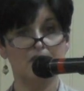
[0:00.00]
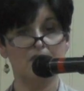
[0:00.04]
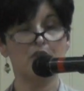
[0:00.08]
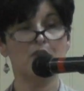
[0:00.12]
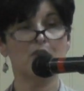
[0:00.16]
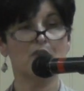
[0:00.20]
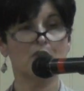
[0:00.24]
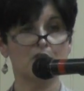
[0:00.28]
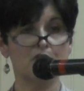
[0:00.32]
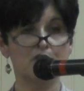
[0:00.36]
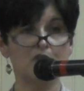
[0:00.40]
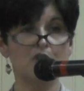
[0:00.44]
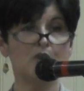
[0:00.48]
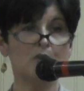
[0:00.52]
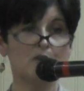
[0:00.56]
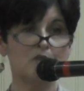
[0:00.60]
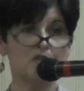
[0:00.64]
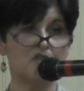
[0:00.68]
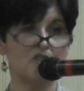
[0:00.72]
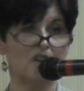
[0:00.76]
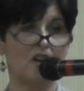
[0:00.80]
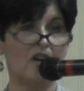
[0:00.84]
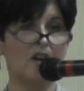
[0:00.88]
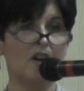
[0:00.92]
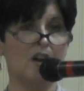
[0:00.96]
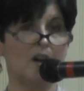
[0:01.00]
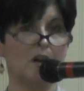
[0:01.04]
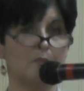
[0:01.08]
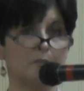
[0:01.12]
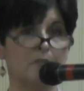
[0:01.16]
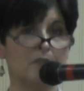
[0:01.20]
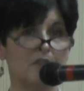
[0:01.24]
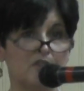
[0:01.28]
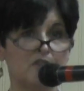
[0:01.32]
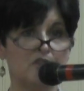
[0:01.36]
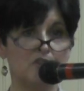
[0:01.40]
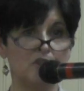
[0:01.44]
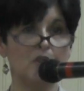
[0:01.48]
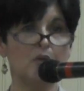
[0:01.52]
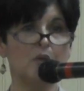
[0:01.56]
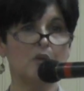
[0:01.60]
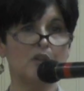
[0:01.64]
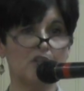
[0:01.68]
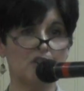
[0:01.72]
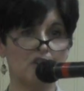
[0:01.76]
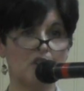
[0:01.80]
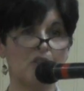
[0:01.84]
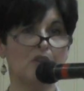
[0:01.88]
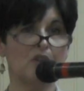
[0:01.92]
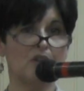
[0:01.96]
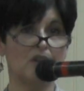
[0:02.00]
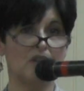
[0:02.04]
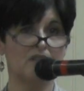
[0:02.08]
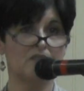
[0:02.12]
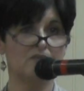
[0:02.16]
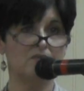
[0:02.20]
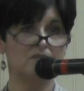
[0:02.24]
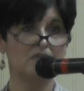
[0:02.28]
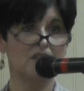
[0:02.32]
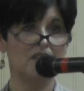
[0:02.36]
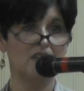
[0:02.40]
if you're going to do a job, do it good.